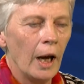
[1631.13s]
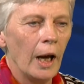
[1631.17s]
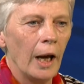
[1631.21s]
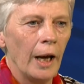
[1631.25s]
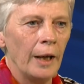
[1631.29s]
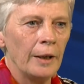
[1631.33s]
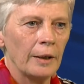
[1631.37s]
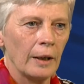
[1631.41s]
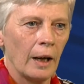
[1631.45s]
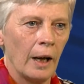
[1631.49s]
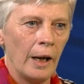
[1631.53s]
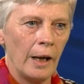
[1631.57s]

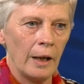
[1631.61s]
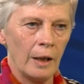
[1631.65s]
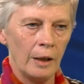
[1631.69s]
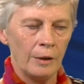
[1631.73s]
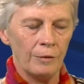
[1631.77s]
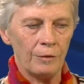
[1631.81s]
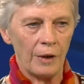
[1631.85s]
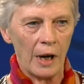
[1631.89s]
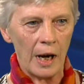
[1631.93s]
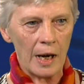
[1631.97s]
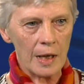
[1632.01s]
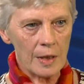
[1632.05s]
and I
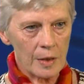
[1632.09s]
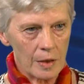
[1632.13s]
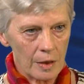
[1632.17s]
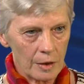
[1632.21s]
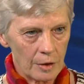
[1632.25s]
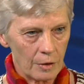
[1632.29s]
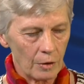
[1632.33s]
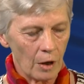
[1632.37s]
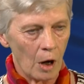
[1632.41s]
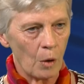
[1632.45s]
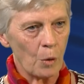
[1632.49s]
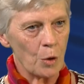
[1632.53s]

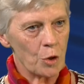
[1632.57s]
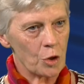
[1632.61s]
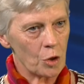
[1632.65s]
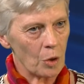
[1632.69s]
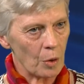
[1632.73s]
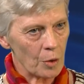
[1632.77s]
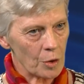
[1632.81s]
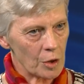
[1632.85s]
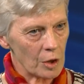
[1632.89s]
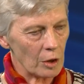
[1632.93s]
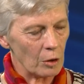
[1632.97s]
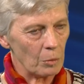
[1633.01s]
invited our
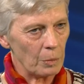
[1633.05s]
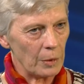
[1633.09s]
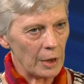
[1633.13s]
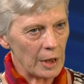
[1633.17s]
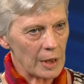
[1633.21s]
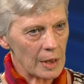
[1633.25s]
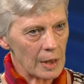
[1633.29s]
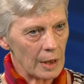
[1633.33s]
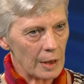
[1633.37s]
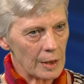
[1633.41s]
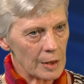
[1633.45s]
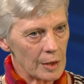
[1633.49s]
social
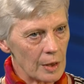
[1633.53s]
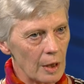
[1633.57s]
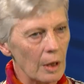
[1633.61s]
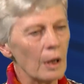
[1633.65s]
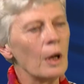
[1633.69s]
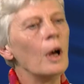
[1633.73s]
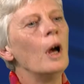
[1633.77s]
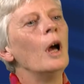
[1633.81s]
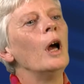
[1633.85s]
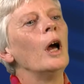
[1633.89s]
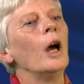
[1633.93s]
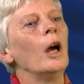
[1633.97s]
minister
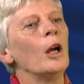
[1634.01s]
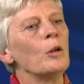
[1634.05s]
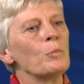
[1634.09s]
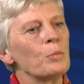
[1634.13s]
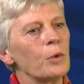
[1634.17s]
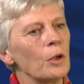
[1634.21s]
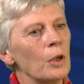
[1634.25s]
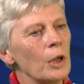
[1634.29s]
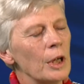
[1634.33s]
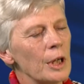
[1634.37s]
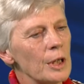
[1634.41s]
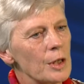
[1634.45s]
and
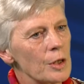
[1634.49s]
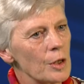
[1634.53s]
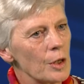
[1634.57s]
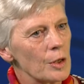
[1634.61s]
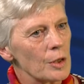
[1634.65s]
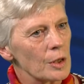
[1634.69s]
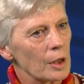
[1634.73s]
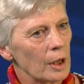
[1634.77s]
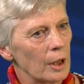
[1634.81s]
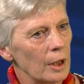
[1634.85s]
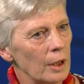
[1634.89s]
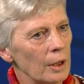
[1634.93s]
politicians.